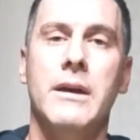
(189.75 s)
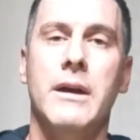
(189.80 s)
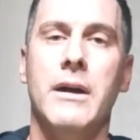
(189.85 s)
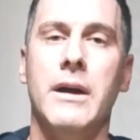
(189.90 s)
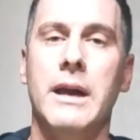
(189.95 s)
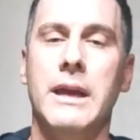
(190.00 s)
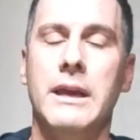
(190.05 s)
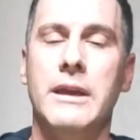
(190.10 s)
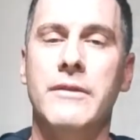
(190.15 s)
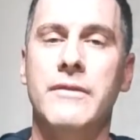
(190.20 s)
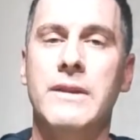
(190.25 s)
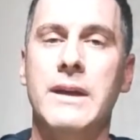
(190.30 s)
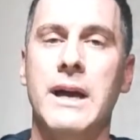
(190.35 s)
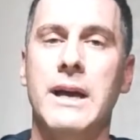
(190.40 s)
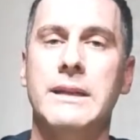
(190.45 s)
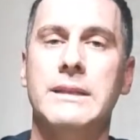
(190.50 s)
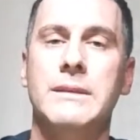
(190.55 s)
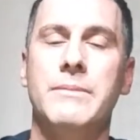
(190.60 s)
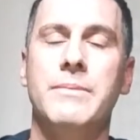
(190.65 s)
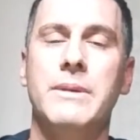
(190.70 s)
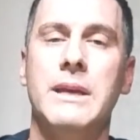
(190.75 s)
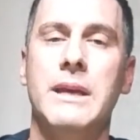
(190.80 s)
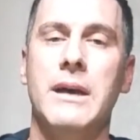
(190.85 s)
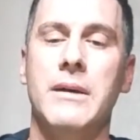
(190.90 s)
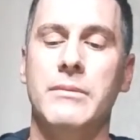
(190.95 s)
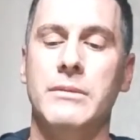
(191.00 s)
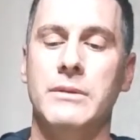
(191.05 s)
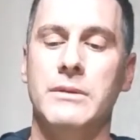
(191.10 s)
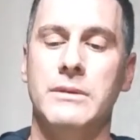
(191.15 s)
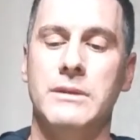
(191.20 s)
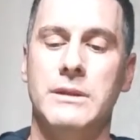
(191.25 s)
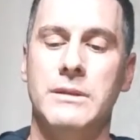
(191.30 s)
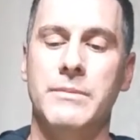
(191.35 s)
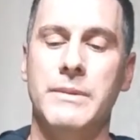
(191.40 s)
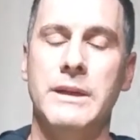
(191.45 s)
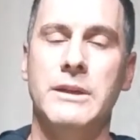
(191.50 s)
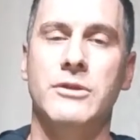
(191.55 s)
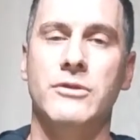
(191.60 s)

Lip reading: All right, you've got to be able to be